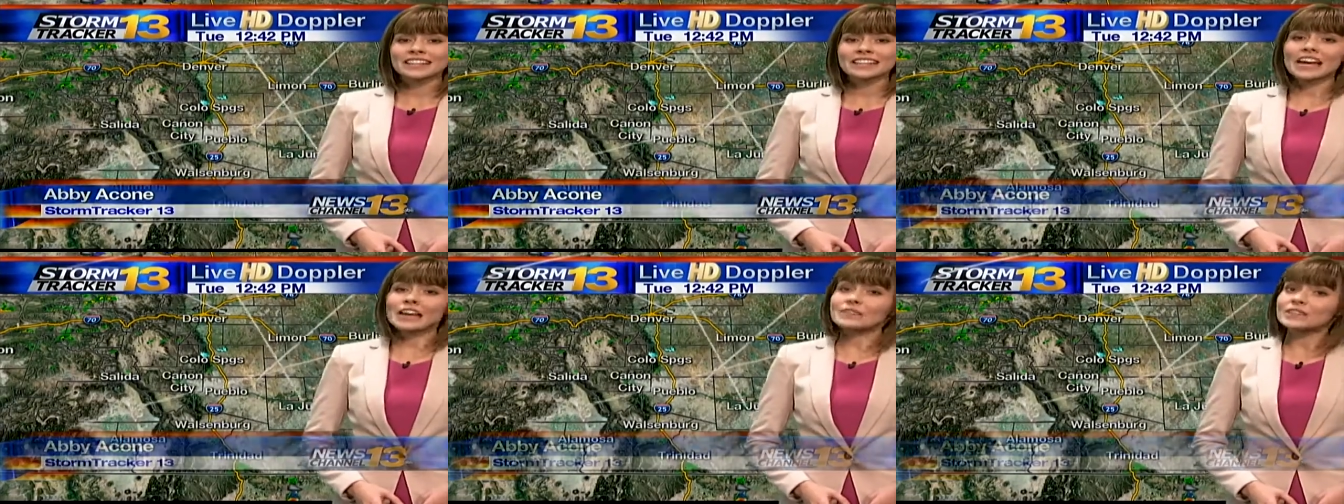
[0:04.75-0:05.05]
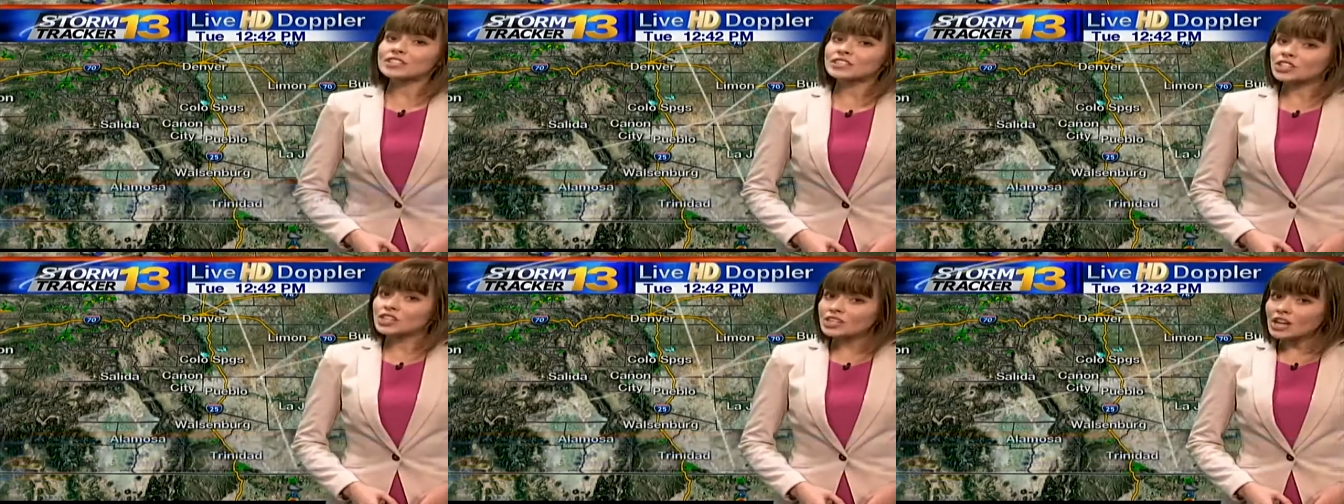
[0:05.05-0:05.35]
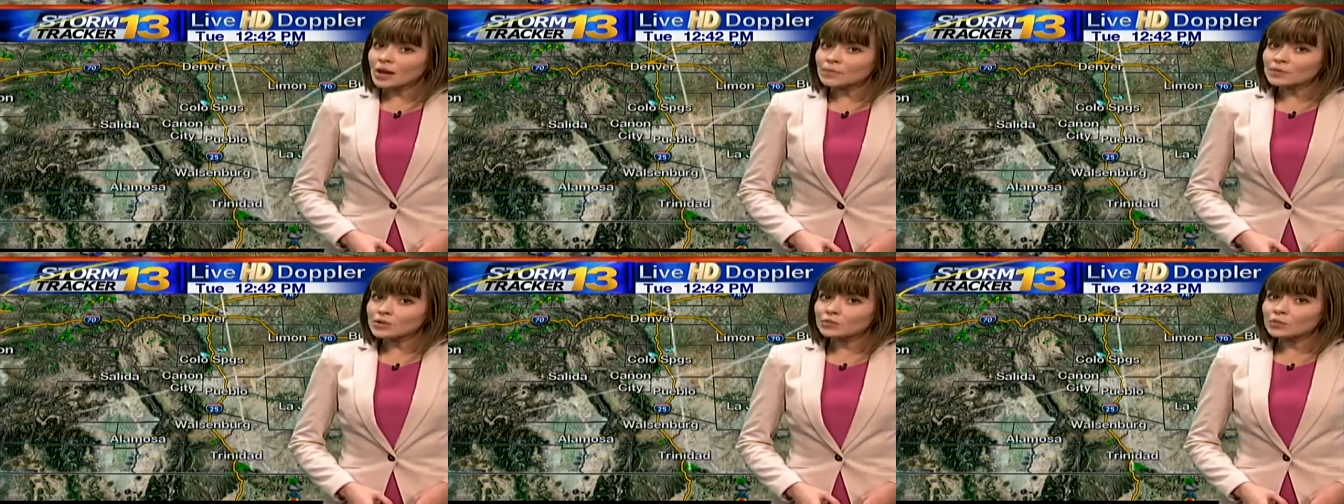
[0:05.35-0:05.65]
Live HD
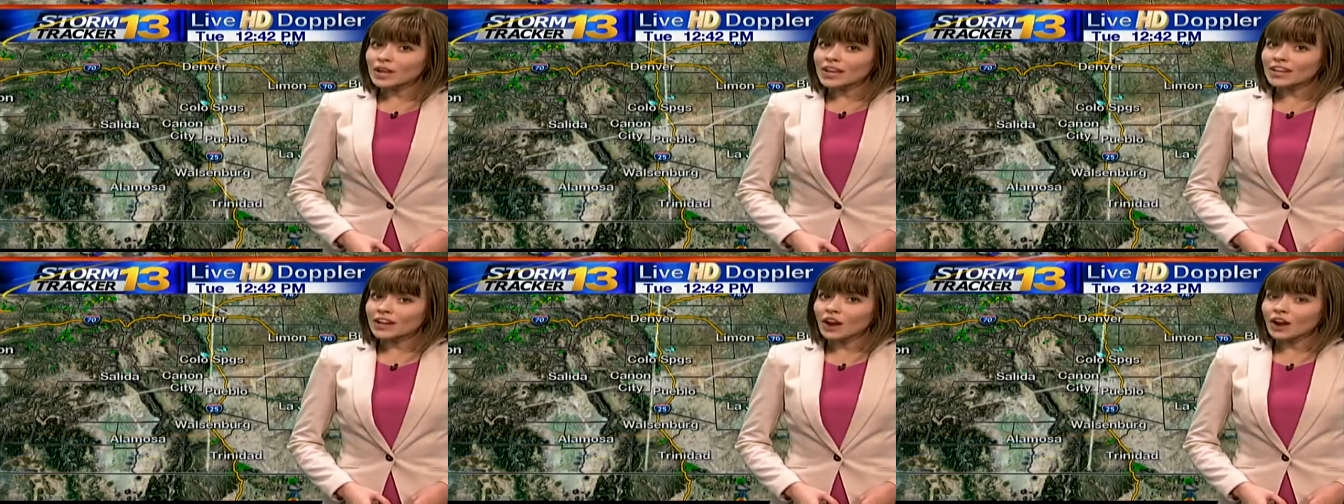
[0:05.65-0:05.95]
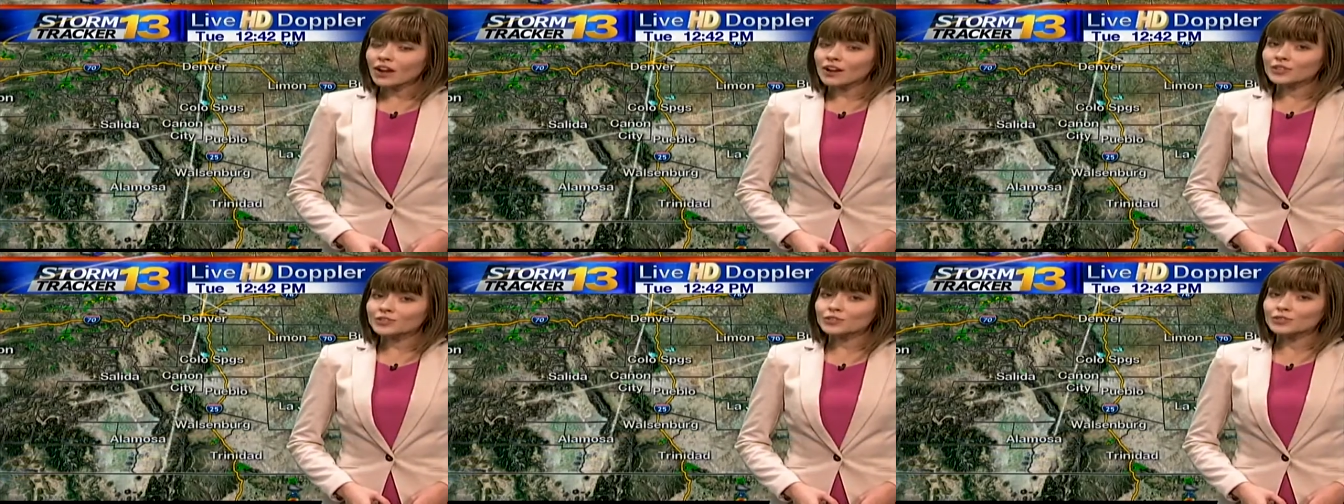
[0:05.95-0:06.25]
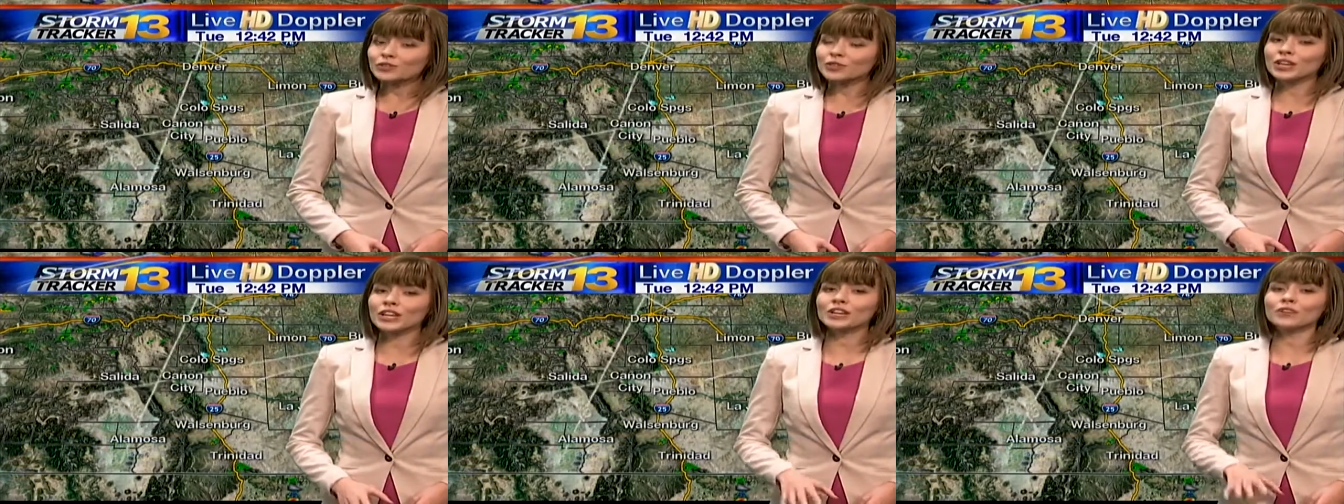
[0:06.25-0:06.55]
Doppler radar is
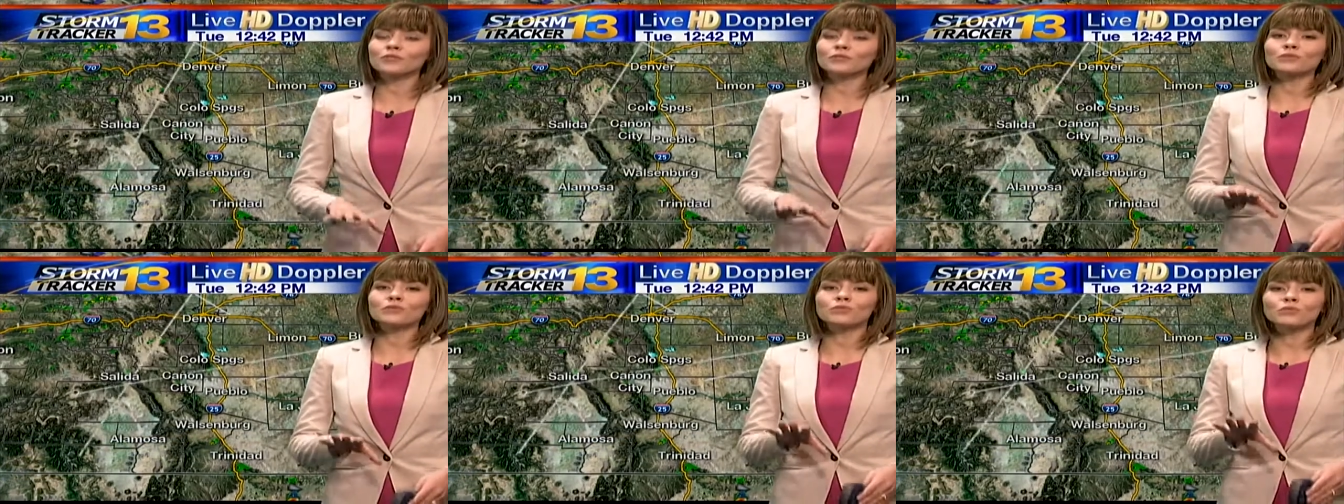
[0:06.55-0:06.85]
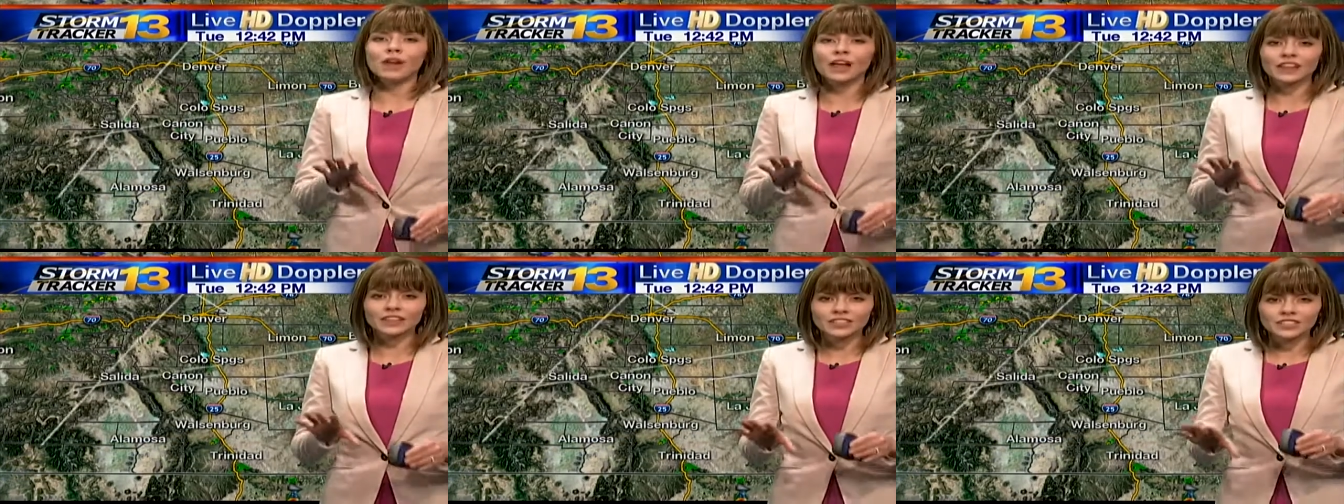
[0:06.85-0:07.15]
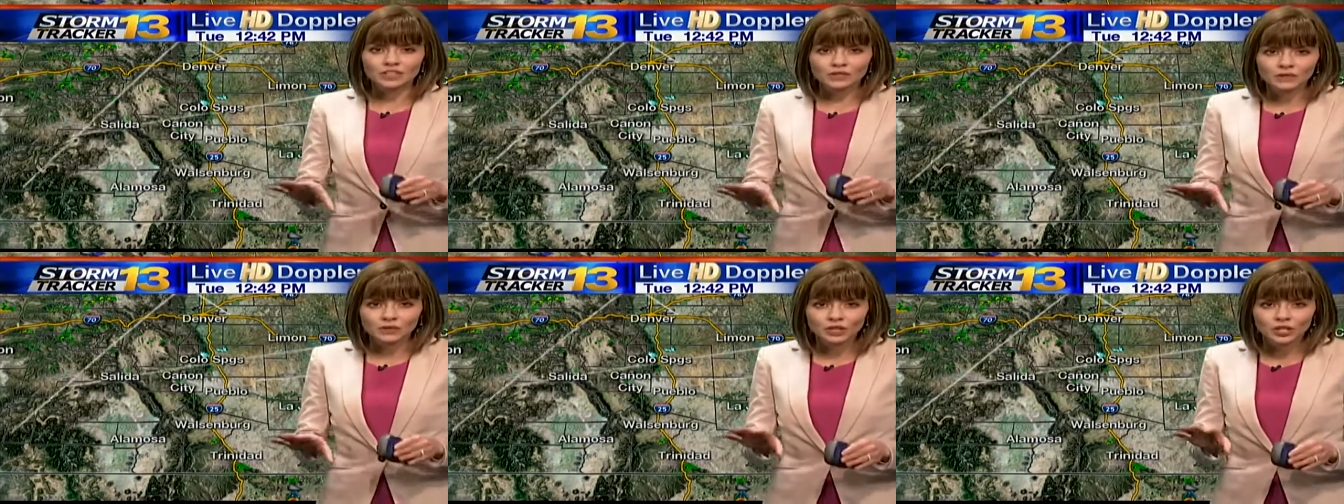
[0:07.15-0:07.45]
looking
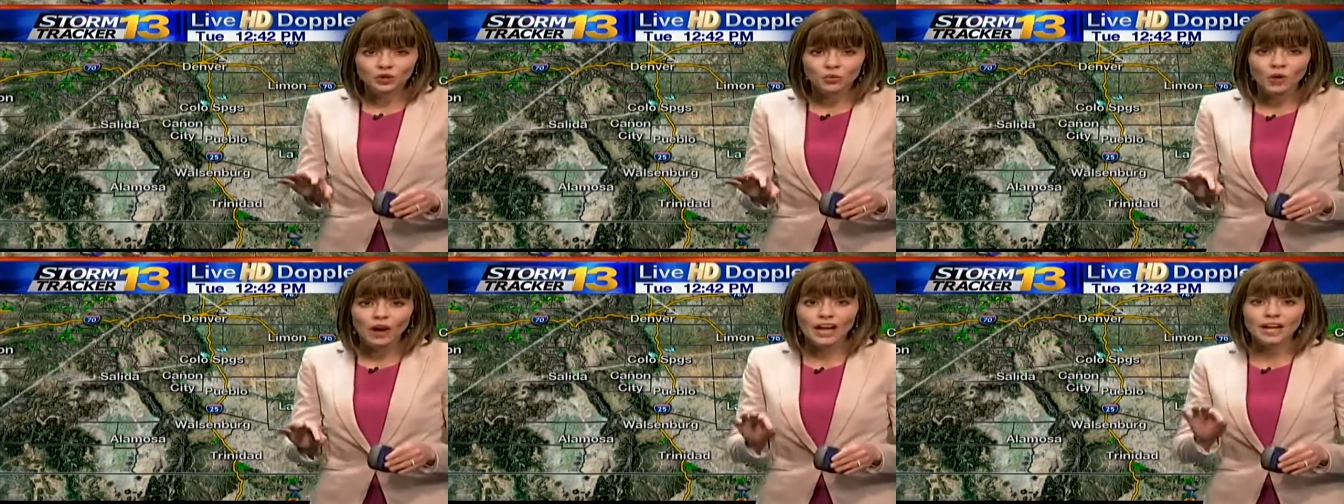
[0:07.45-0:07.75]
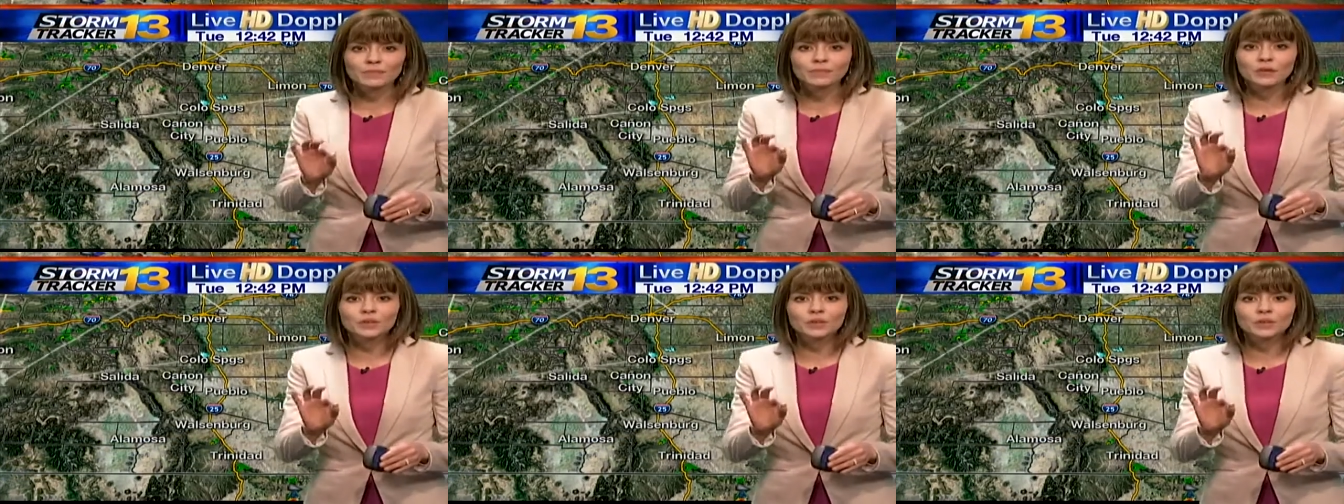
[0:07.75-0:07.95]
relatively quiet,